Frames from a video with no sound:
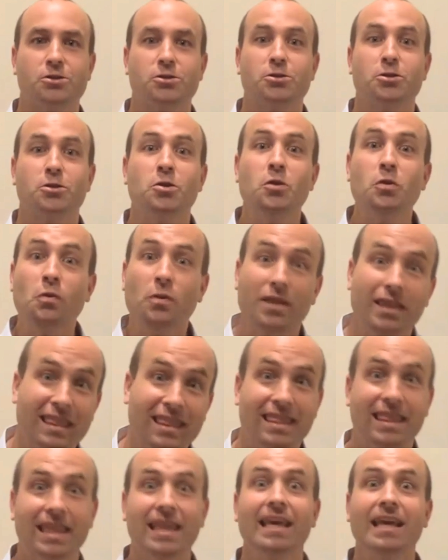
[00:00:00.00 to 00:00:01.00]
So you would
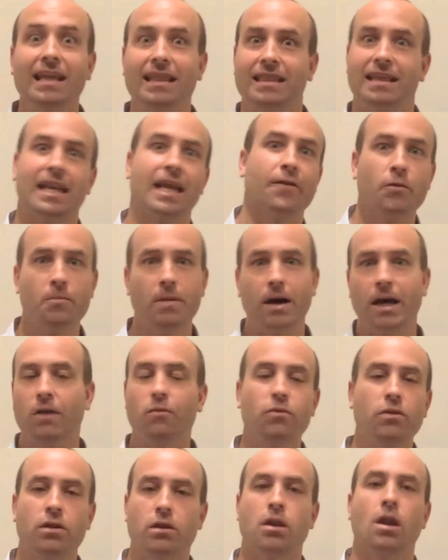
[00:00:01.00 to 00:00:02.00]
think that everybody
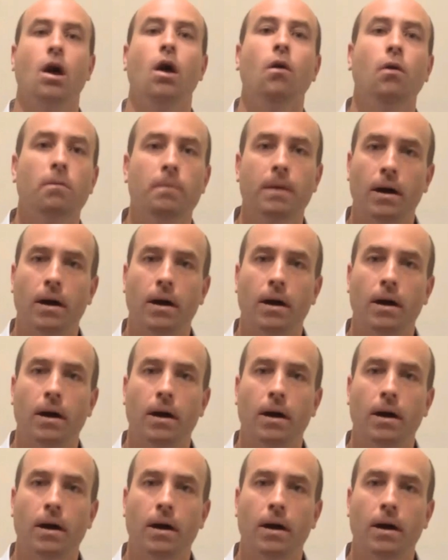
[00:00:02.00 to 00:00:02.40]
would know